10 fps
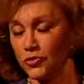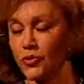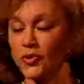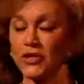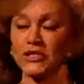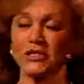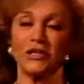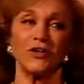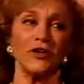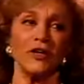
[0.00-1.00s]
boys and a
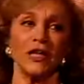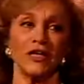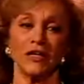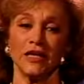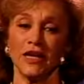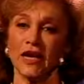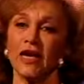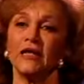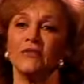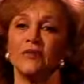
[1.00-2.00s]
girl, and then I
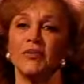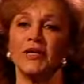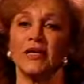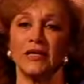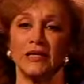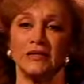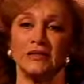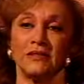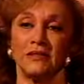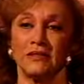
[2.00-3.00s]
had Romina and
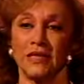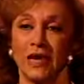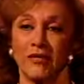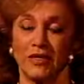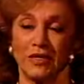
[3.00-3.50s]
Taran.